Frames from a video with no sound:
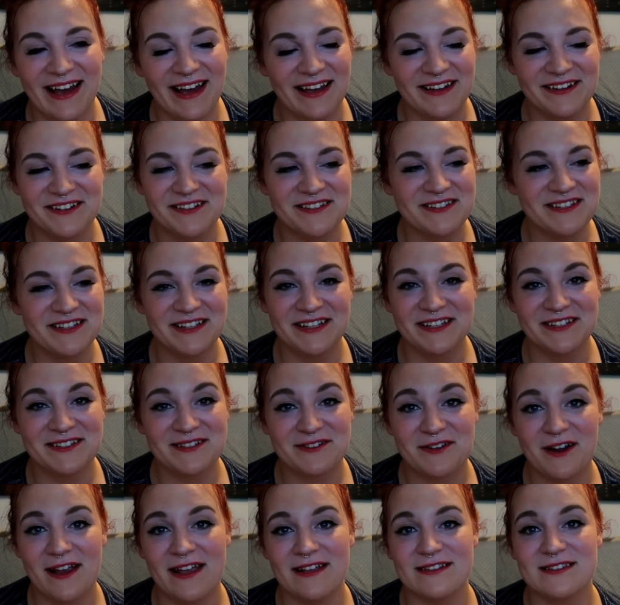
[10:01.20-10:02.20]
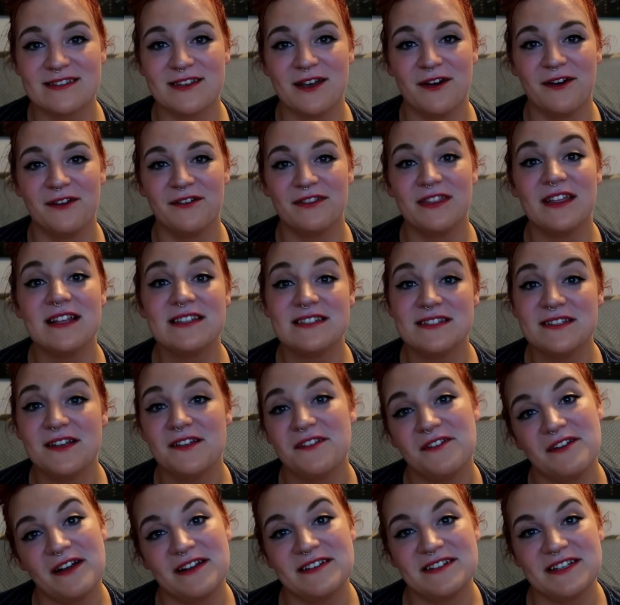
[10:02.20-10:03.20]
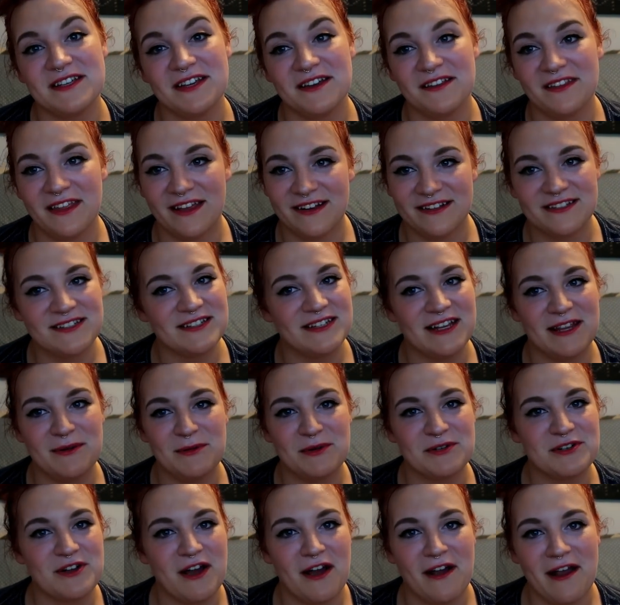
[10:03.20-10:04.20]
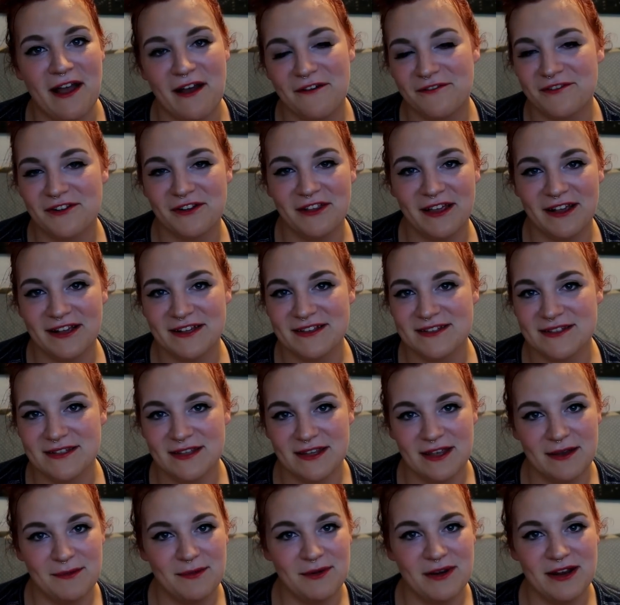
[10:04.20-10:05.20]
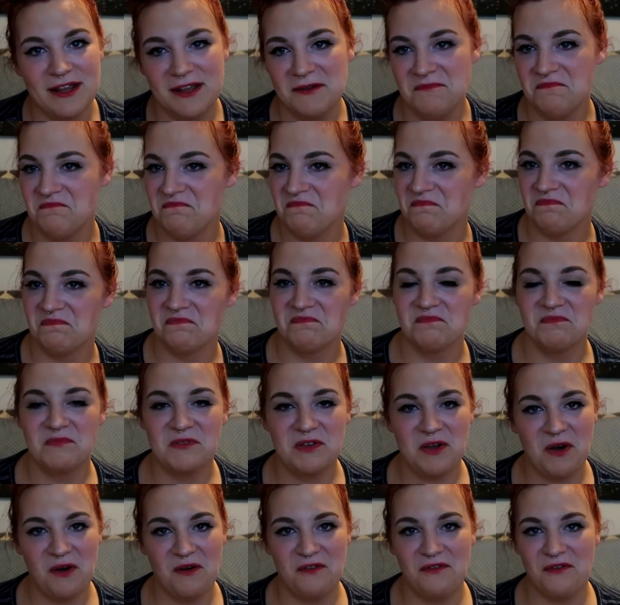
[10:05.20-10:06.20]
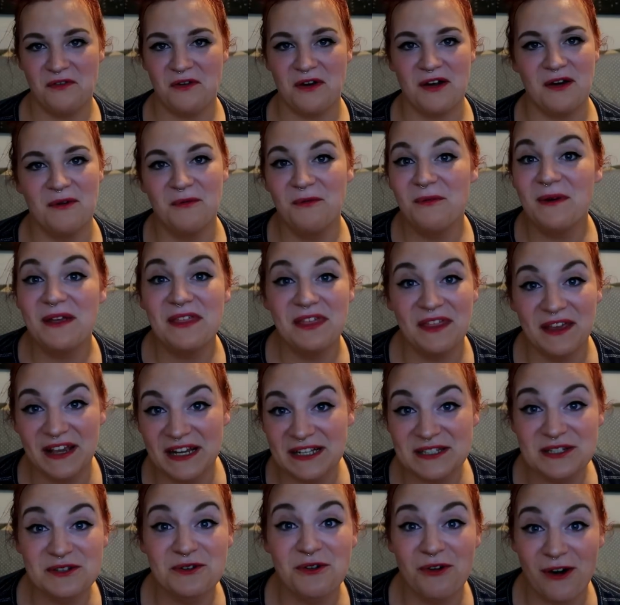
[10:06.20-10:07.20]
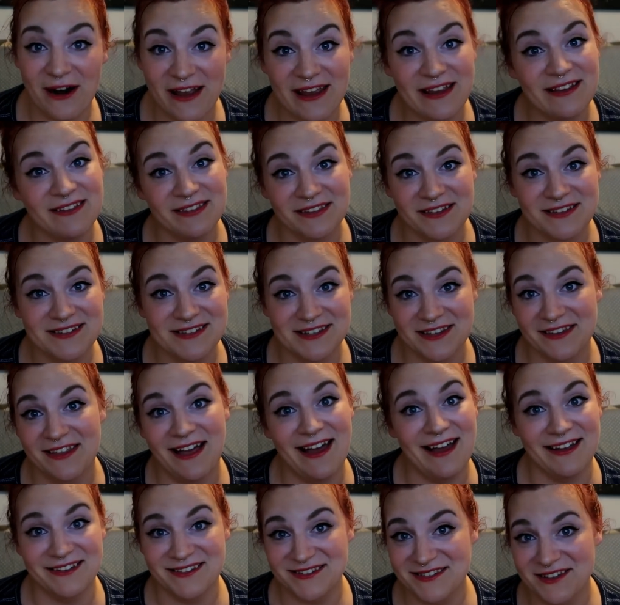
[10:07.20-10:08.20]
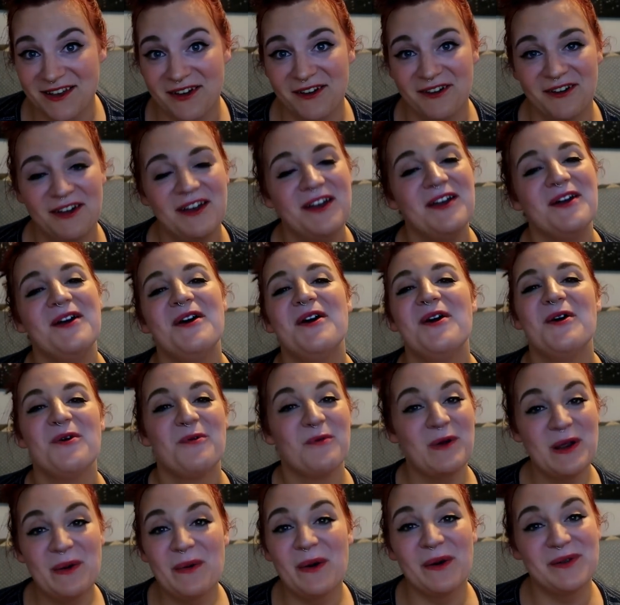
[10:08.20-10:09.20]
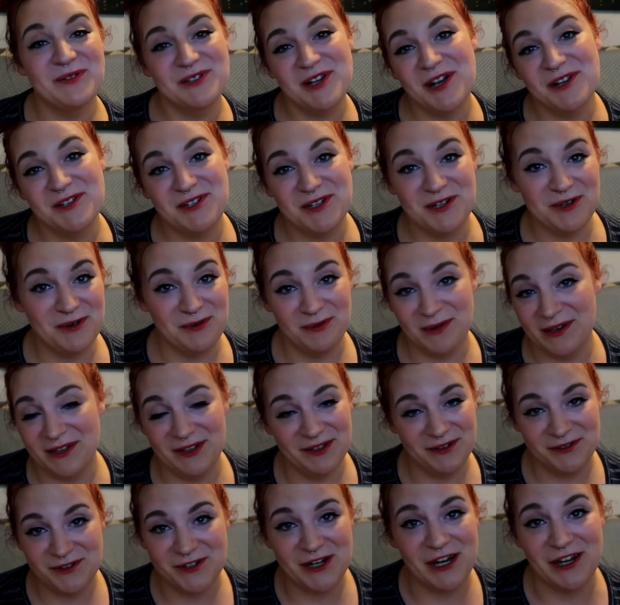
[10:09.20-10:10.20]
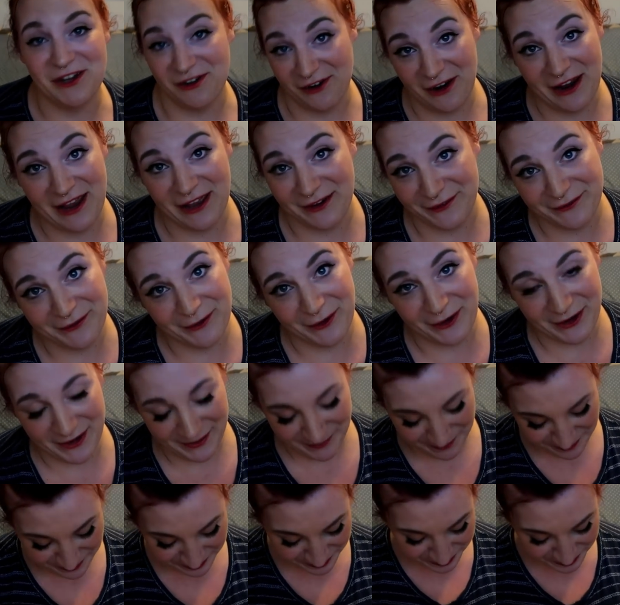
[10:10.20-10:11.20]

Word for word: I just think it's great. So that's another idea, like to name your dog after like a celebrity go for it. We think it's great in the salon, so we won't judge you. We'll shake your hand for it.